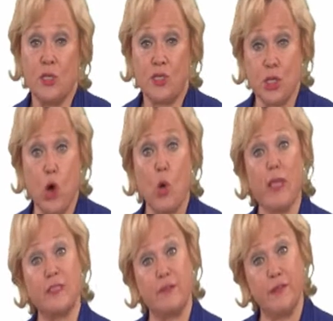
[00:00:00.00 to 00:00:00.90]
So
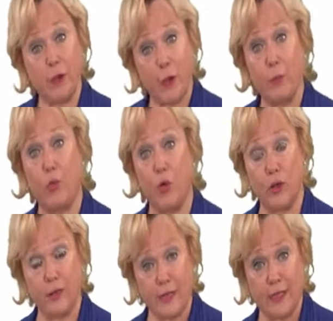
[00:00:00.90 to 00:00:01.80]
it's a very
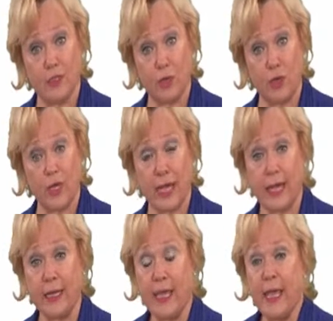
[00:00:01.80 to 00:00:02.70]
important thing to look
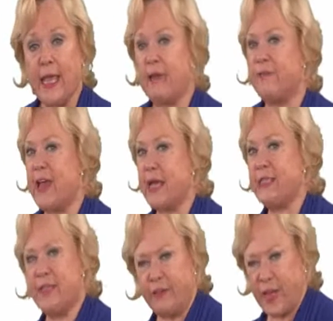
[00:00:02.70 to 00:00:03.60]
at. In
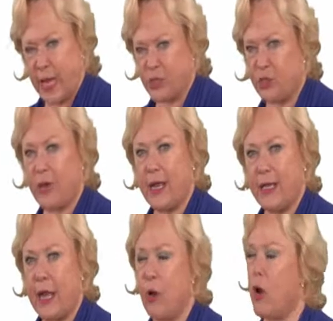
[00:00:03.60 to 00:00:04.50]
fact, dividends right
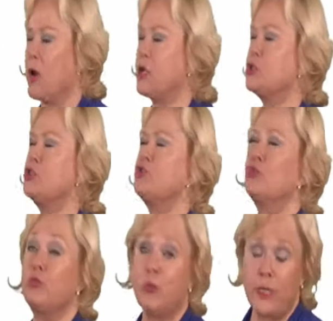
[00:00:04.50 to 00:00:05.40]
now are
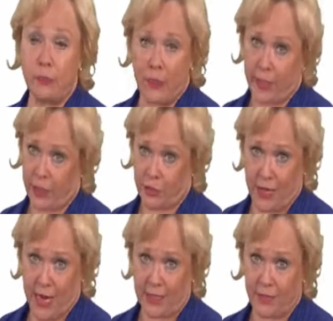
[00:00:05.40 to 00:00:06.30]
extremely
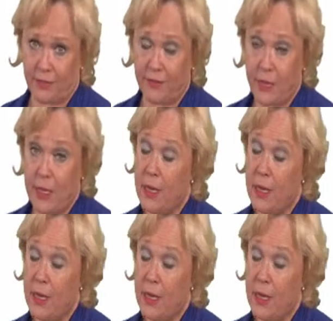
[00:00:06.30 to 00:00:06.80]
attractive.